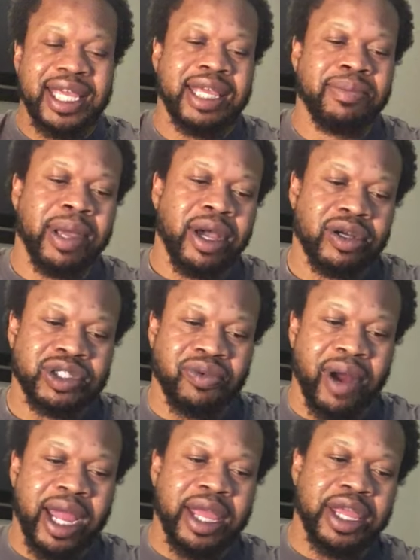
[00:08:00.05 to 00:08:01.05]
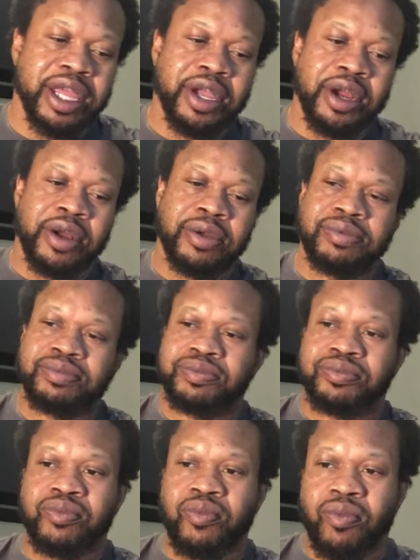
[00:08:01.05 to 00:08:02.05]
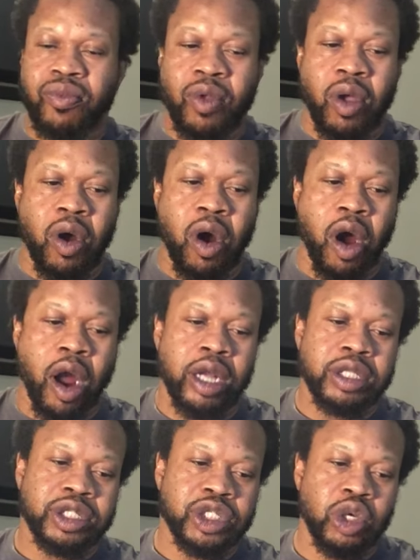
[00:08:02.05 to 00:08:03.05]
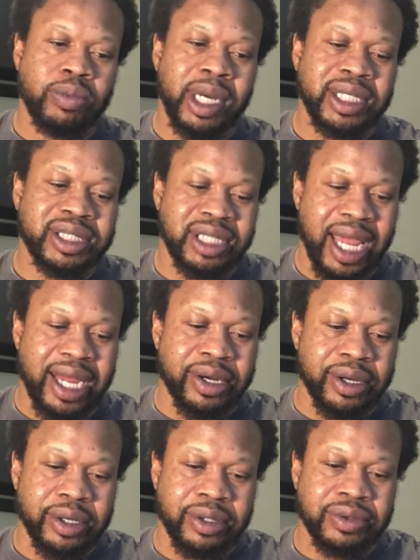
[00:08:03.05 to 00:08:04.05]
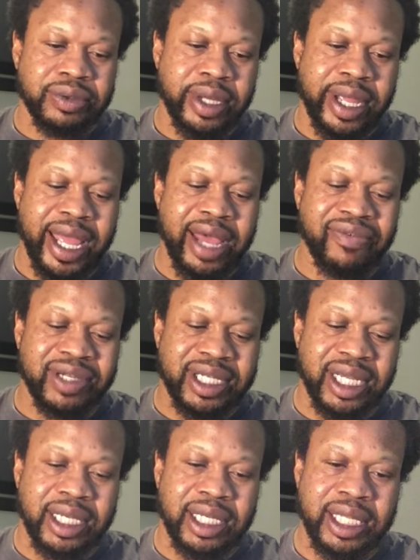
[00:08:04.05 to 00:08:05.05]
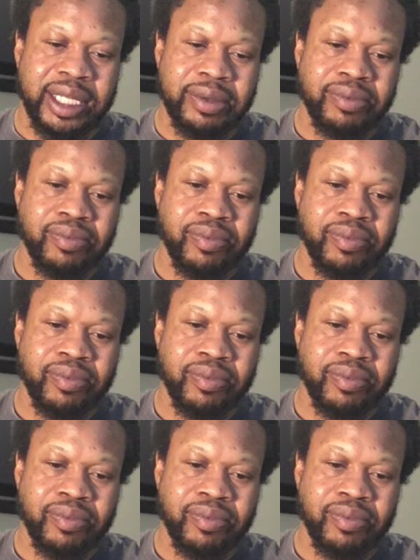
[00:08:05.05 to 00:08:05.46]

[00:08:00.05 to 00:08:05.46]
emails right here are 2 months later. Evidently,